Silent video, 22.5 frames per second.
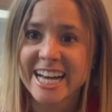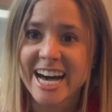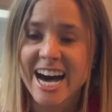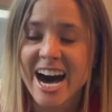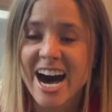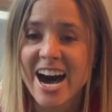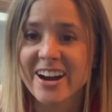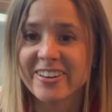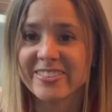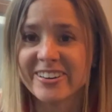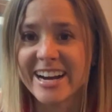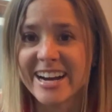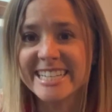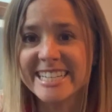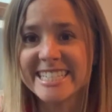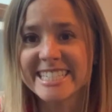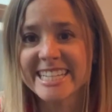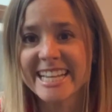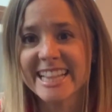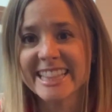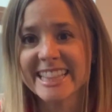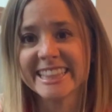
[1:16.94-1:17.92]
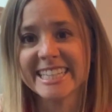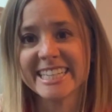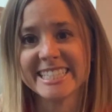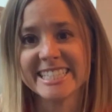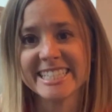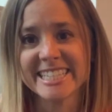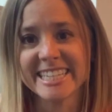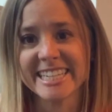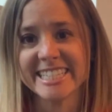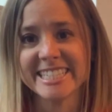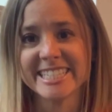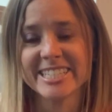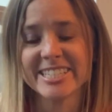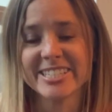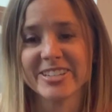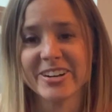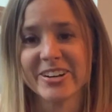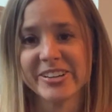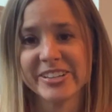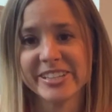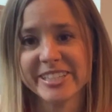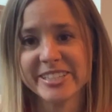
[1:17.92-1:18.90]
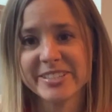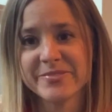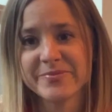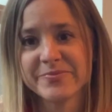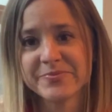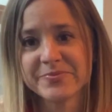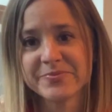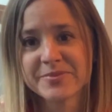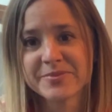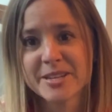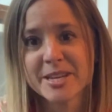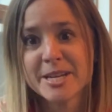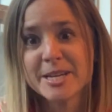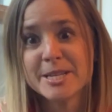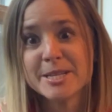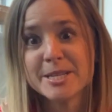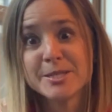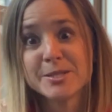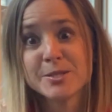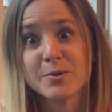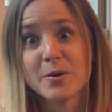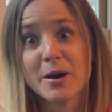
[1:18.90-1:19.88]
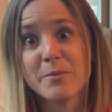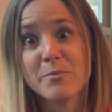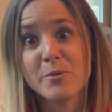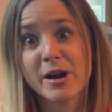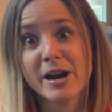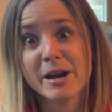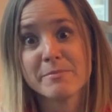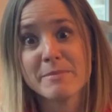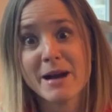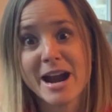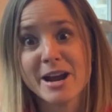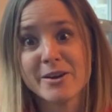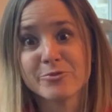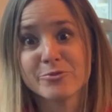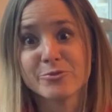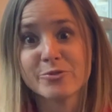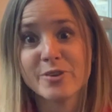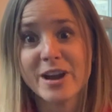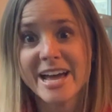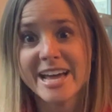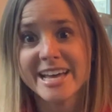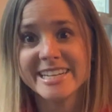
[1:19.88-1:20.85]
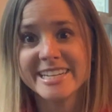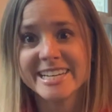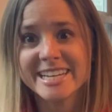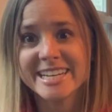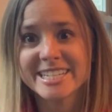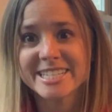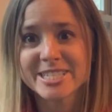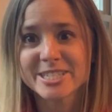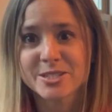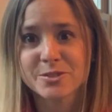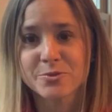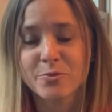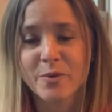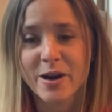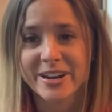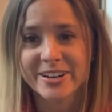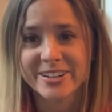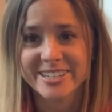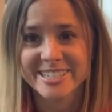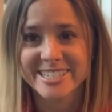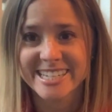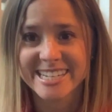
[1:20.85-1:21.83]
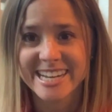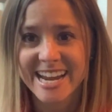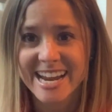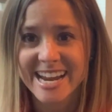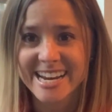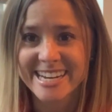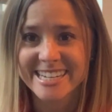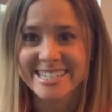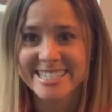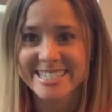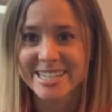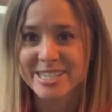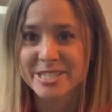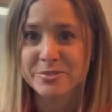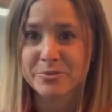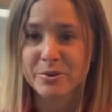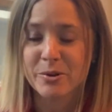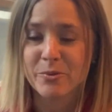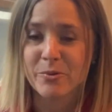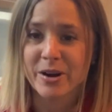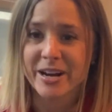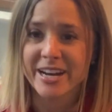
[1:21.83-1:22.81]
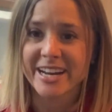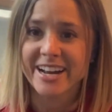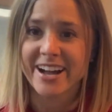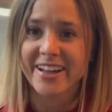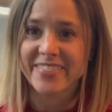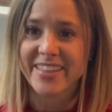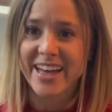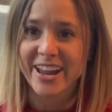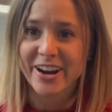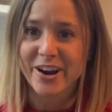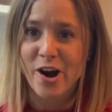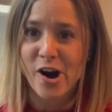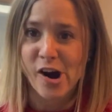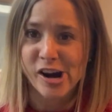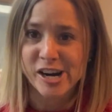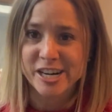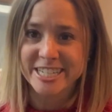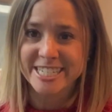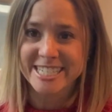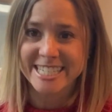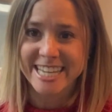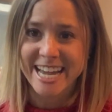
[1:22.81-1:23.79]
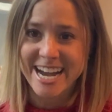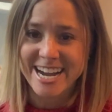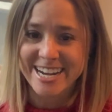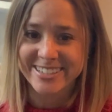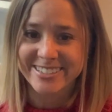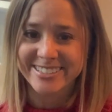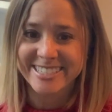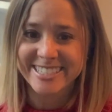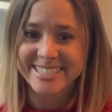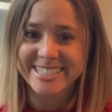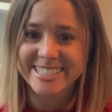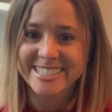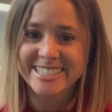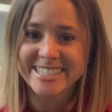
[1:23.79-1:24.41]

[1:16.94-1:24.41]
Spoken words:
All right, let's get started. So I'm wearing my red sweater today since we're working on that R sound.